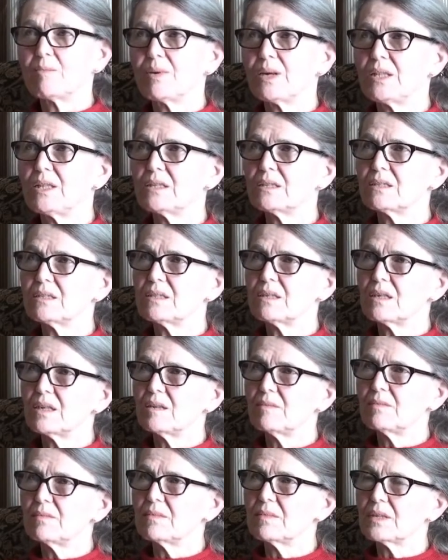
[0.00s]
By this
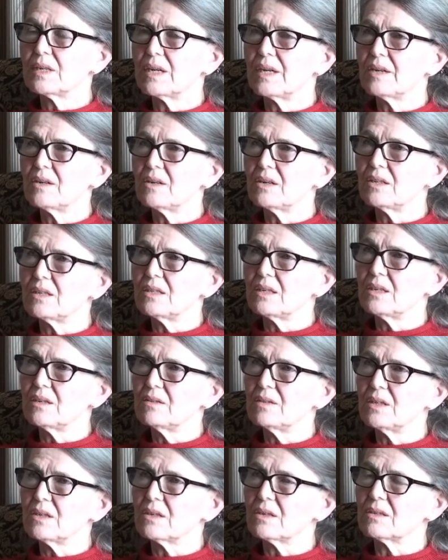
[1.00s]
time, I got
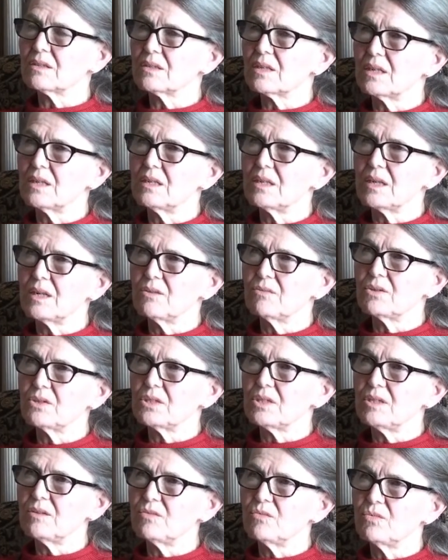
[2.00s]
down there because I'd, I'd,
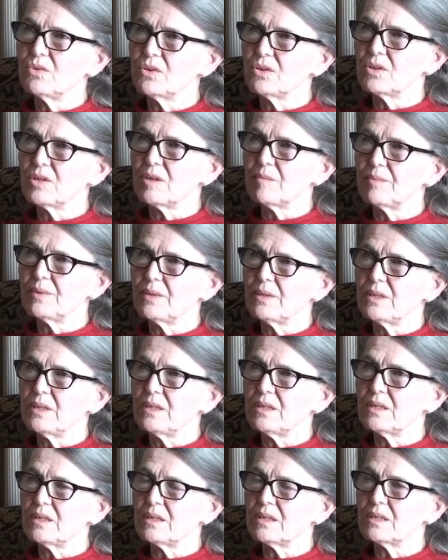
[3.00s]
received word up in
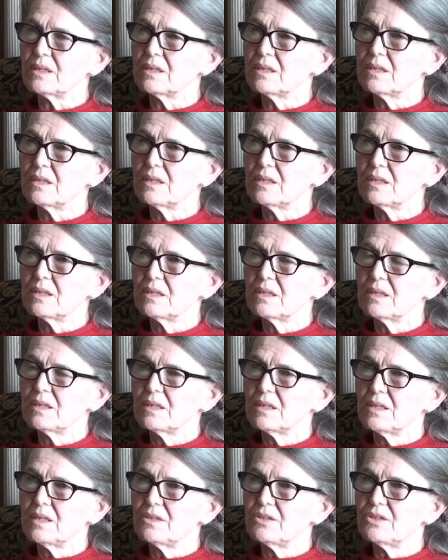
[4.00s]
the uh,
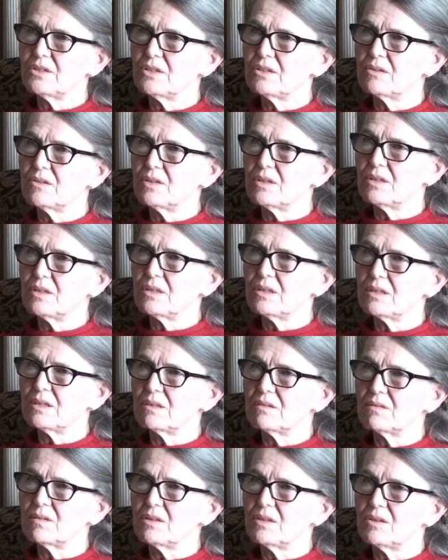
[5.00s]
engineering
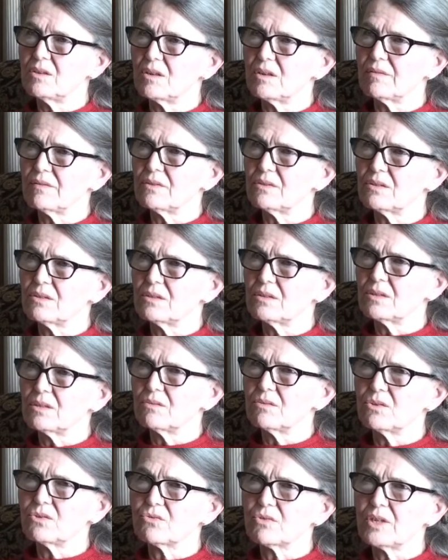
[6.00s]
uh, in the offices.
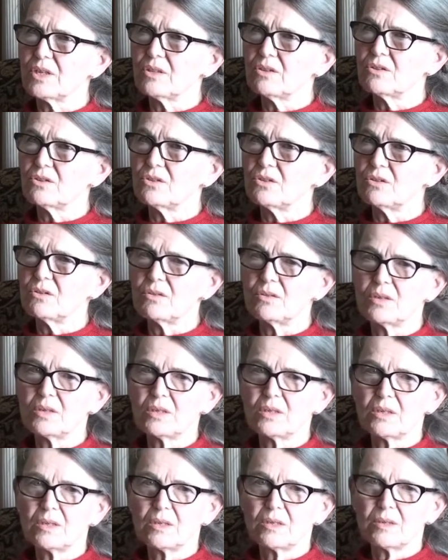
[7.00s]
There were trailers, you know,
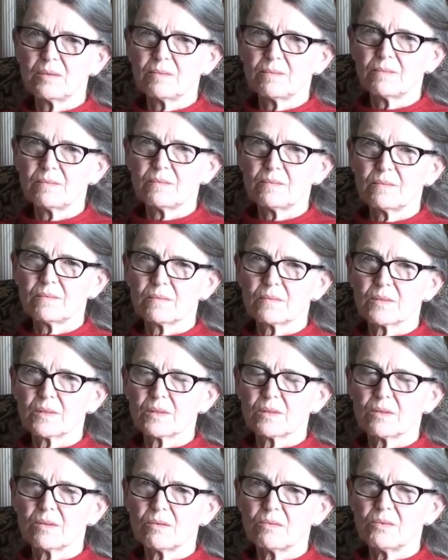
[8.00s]

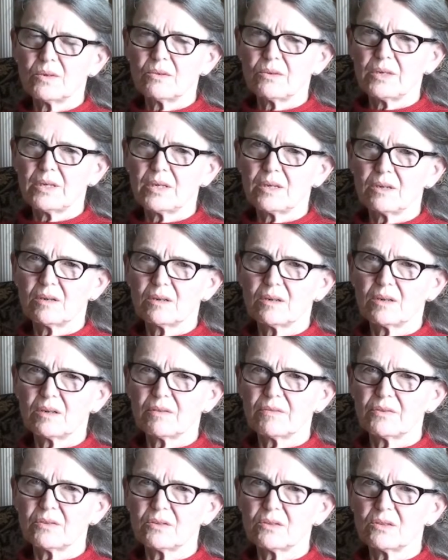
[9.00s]
where we had our
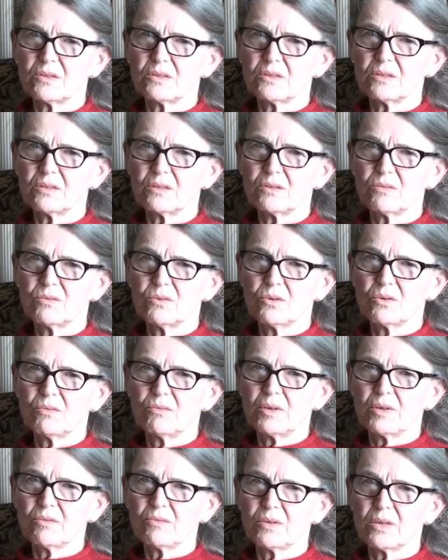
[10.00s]
offices. The
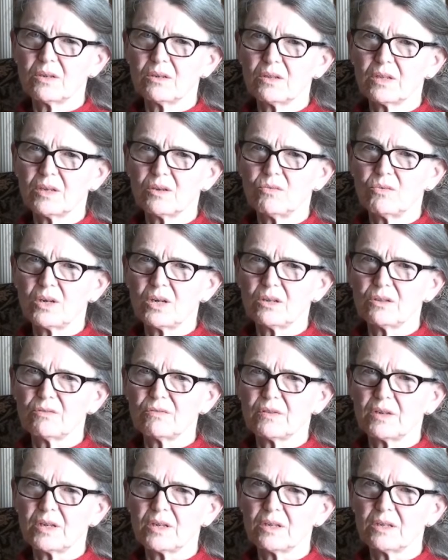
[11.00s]
word went round like
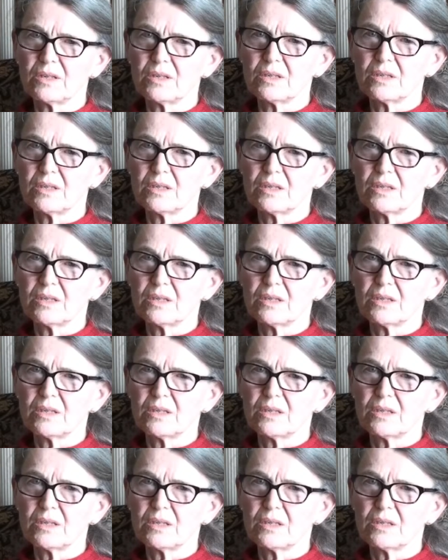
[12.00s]
wildfire,